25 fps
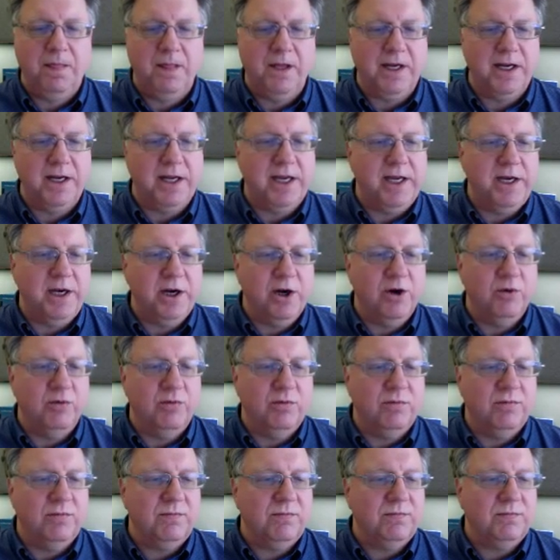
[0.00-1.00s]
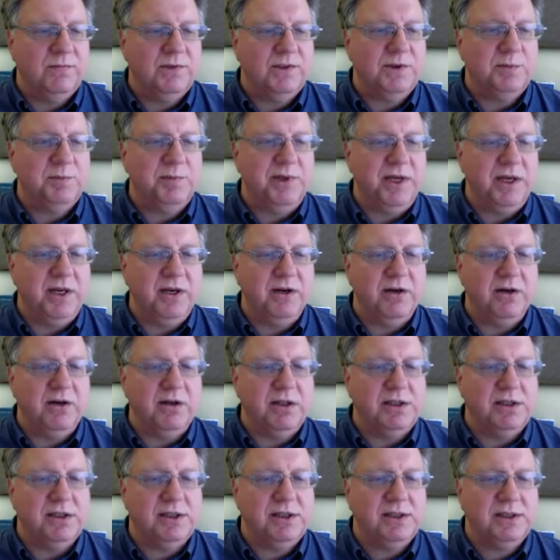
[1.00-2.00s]
the keynote
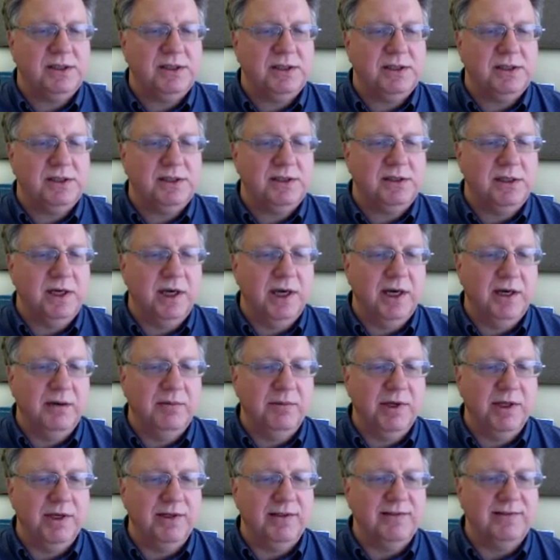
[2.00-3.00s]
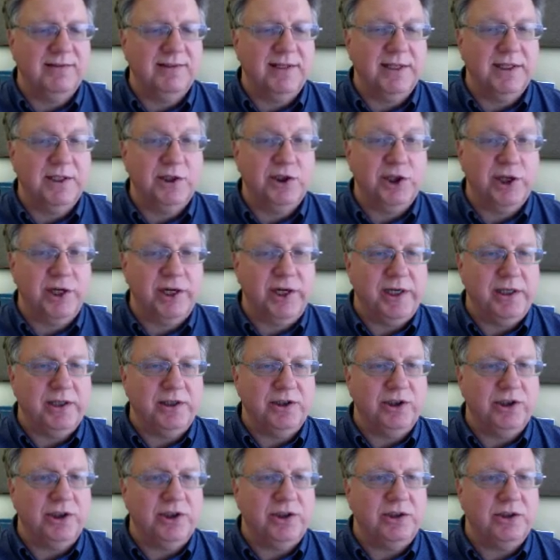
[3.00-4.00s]
speaker. And I'm going to say
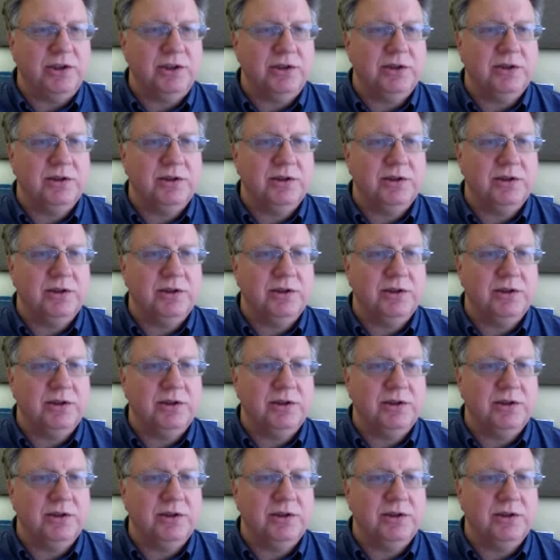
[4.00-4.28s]
change.